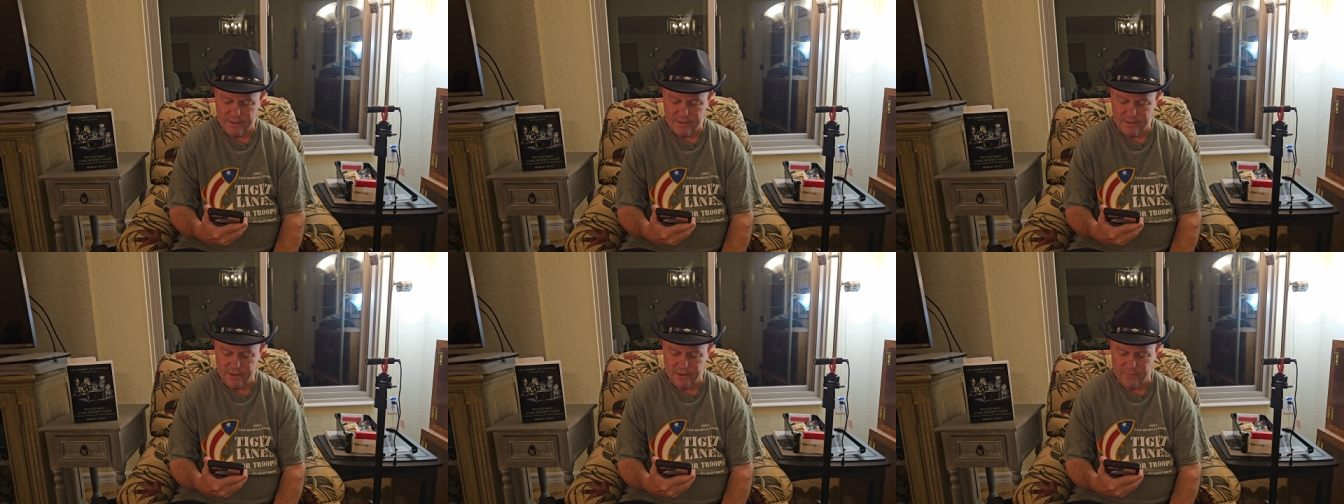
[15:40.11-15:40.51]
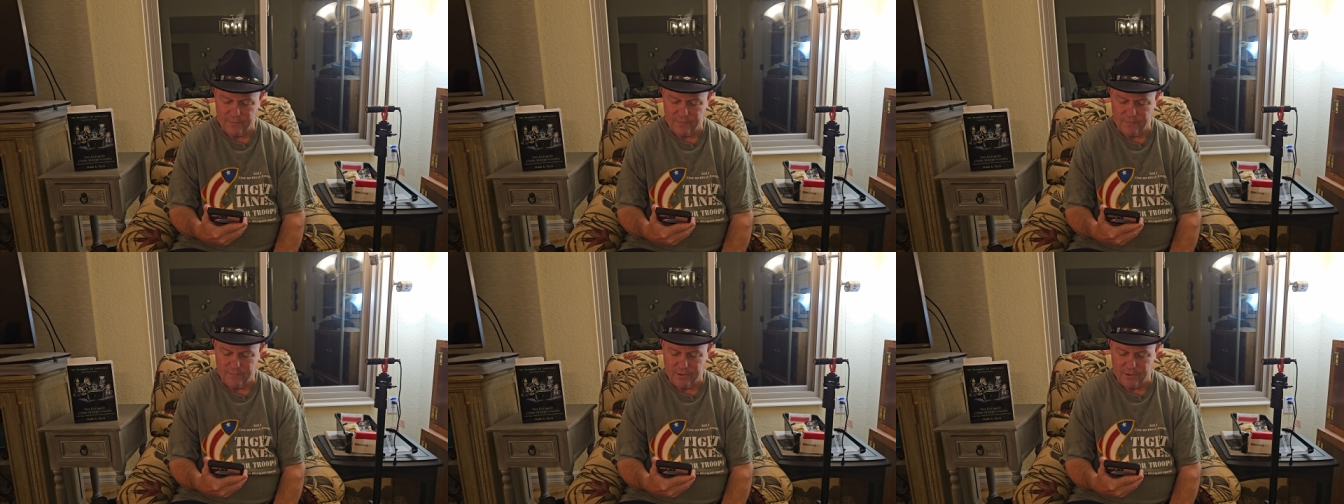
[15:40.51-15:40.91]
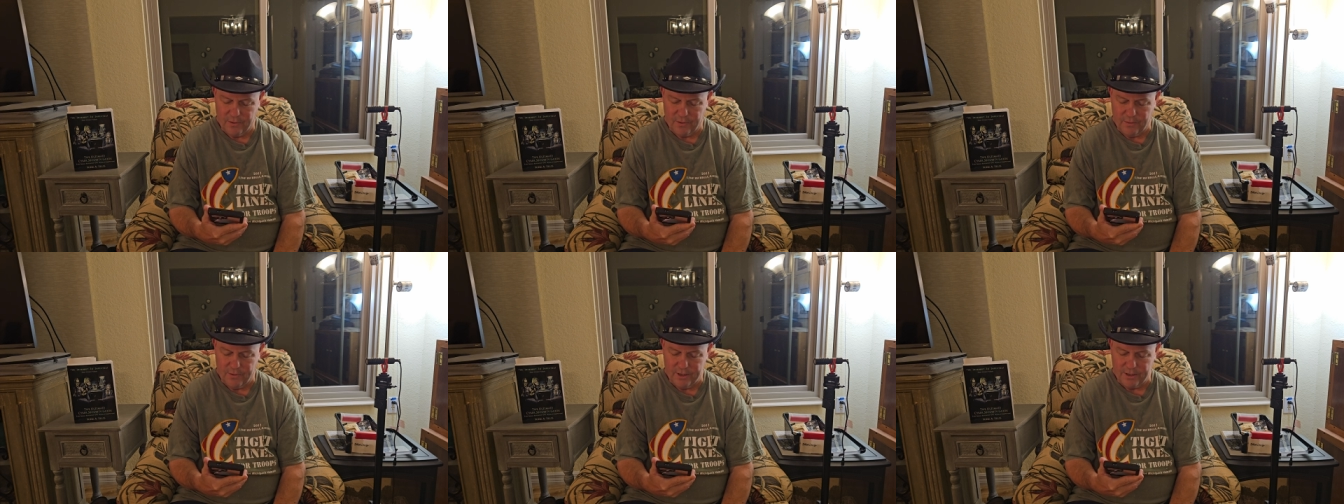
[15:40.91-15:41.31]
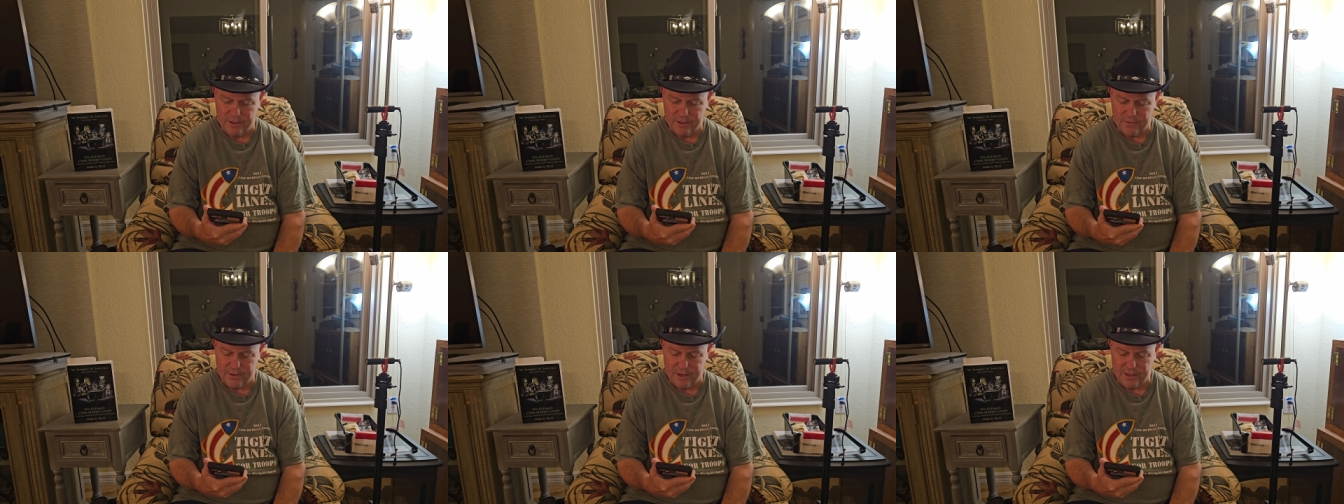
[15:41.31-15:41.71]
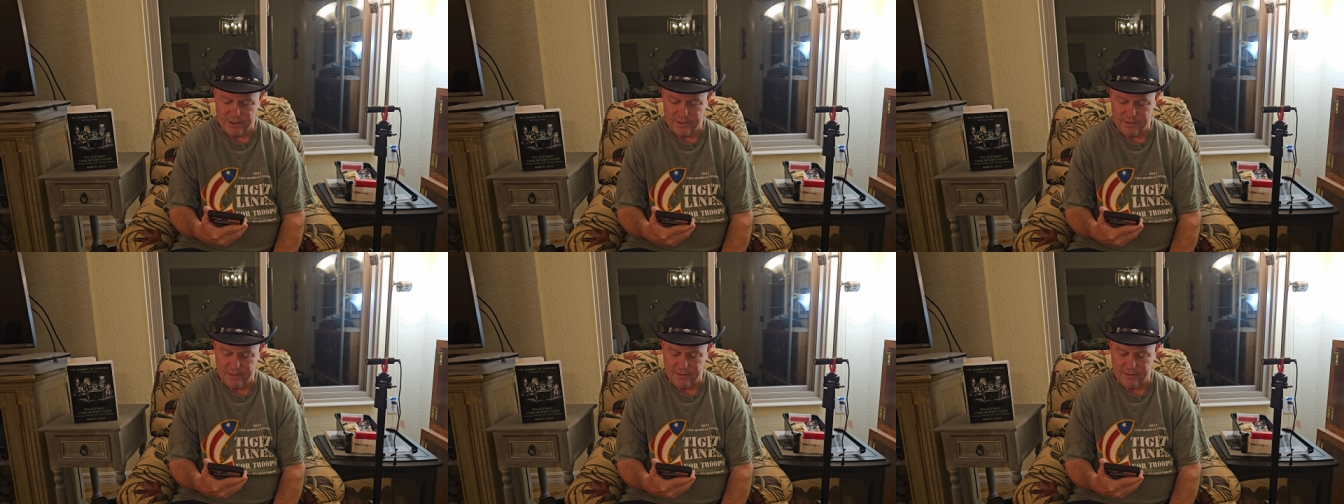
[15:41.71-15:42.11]
to give voter
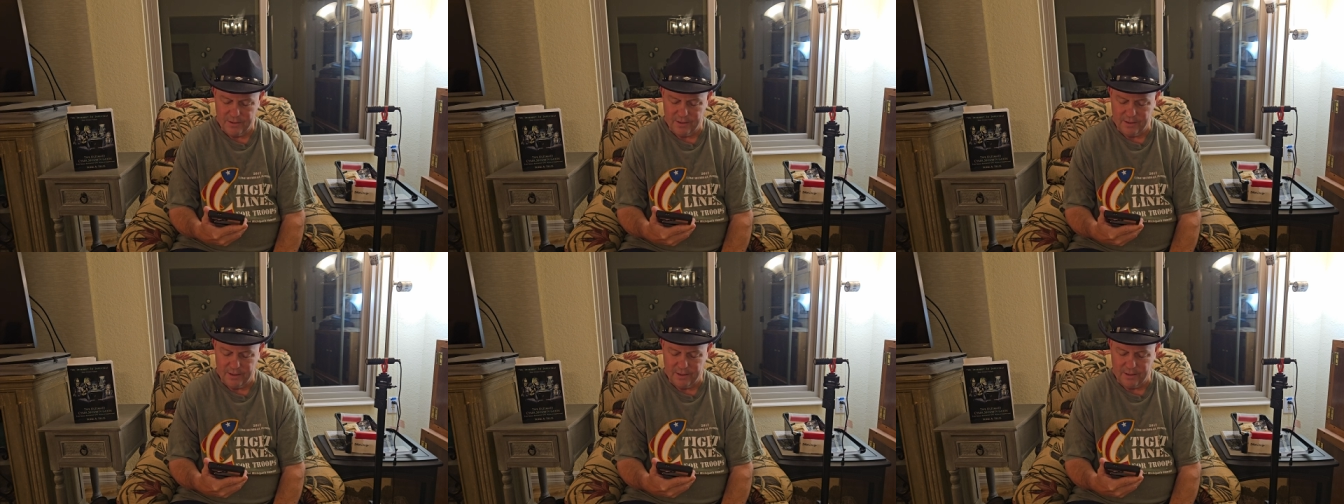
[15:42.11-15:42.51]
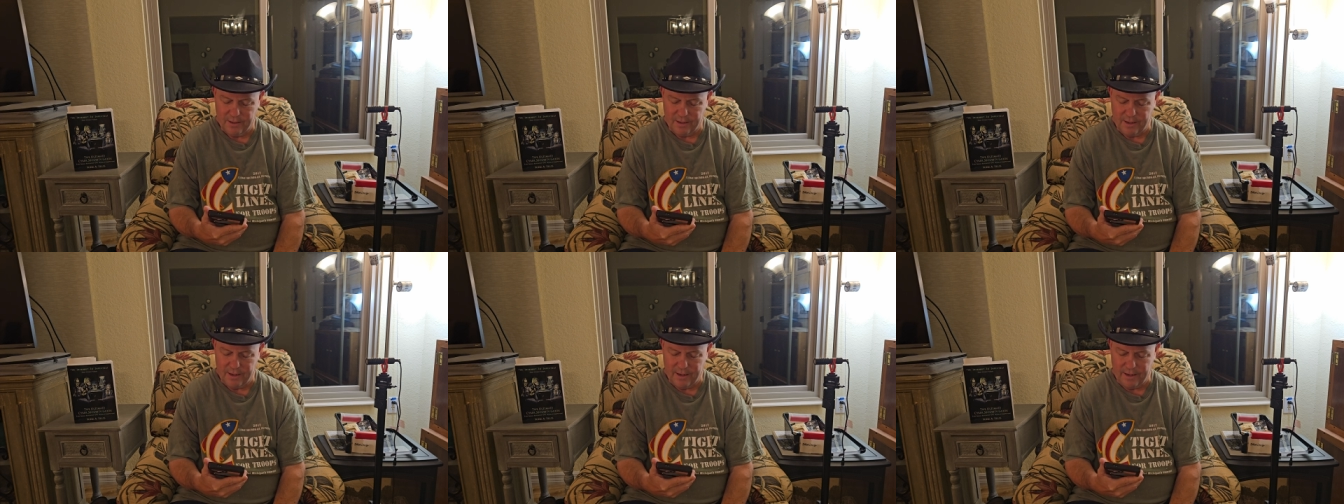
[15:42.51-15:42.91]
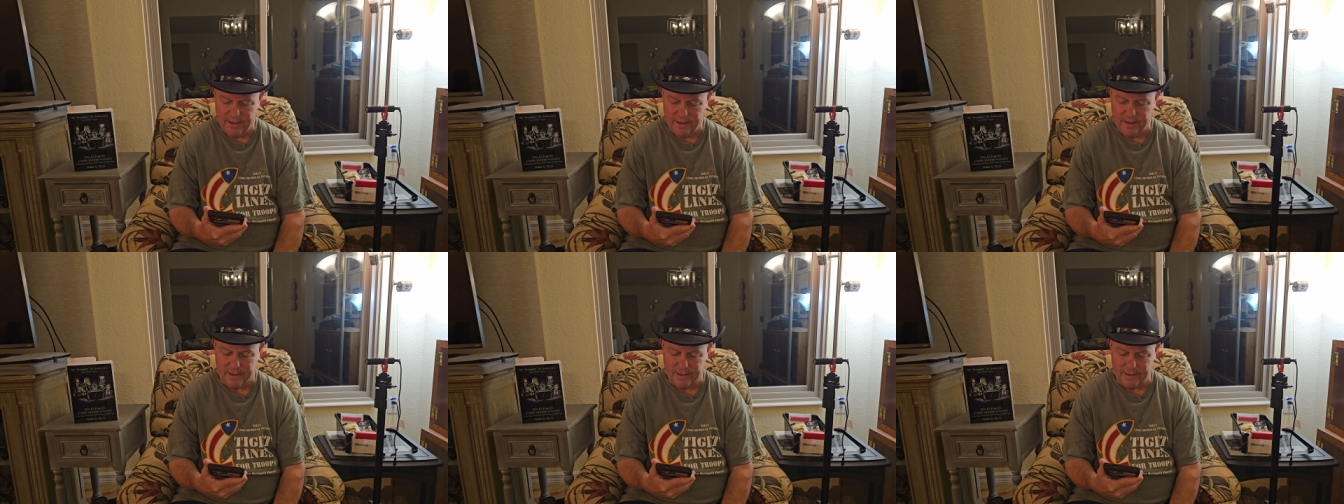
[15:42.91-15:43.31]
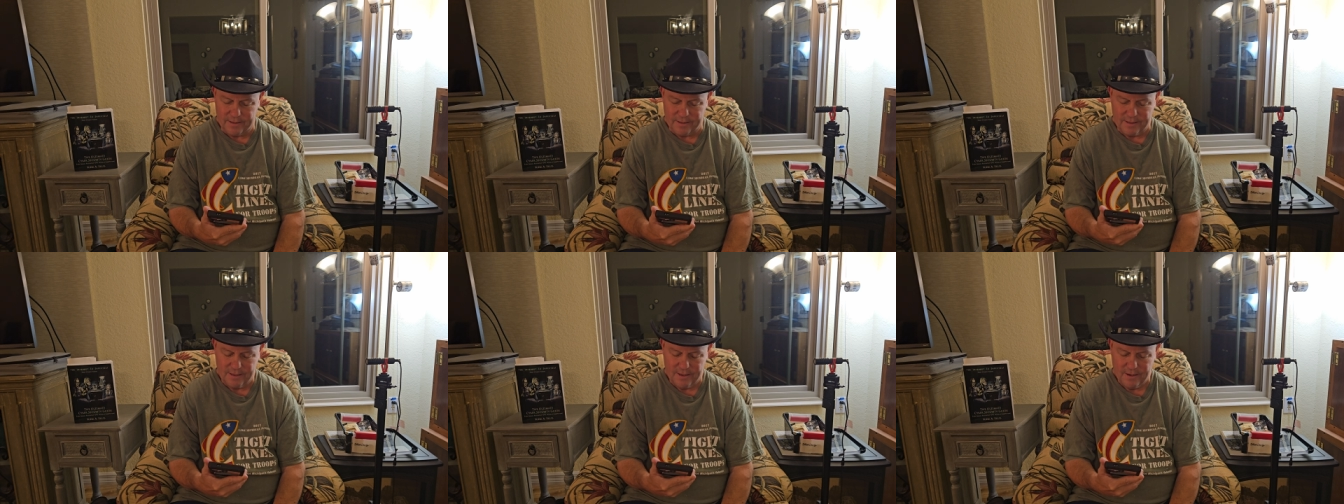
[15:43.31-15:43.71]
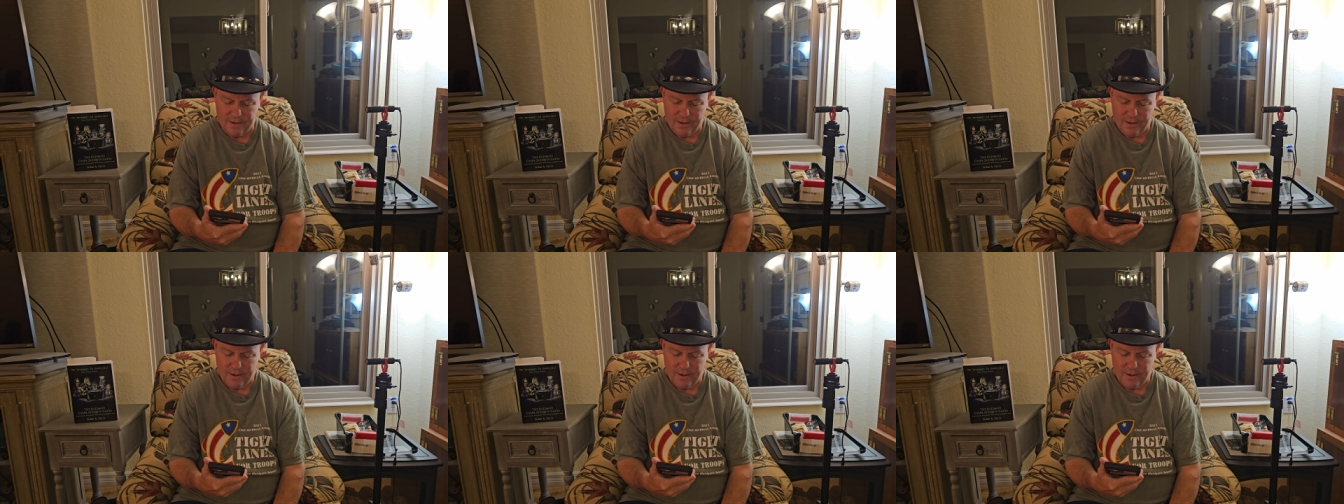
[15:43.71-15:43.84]
registration to illegal aliens.